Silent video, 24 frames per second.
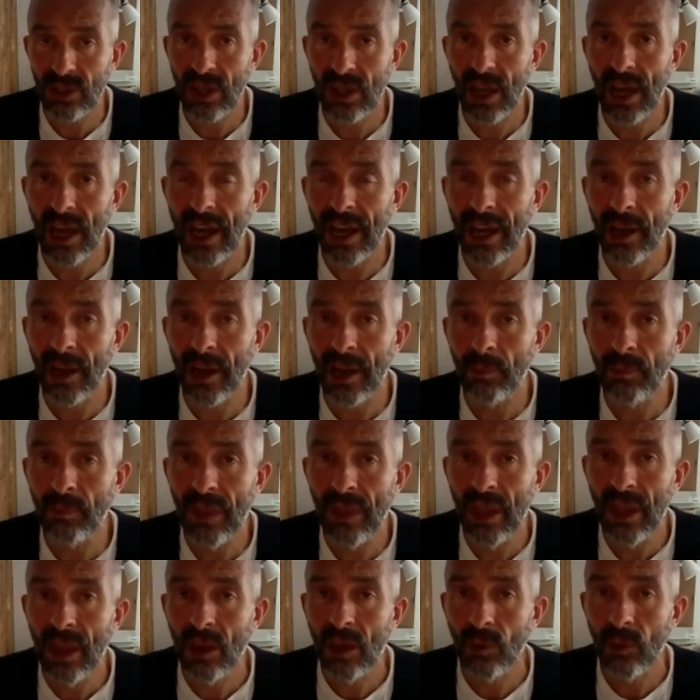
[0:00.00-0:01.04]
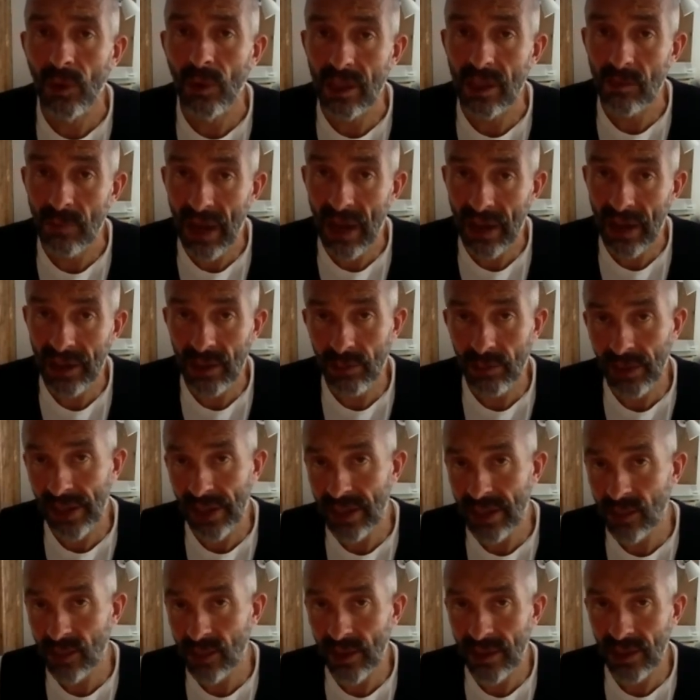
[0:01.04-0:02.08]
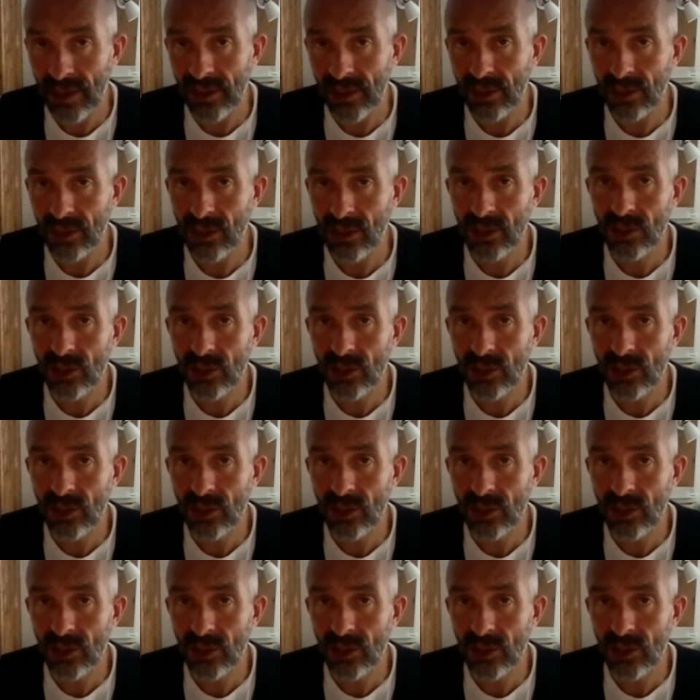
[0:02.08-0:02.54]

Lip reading: wanted a marketplace where they could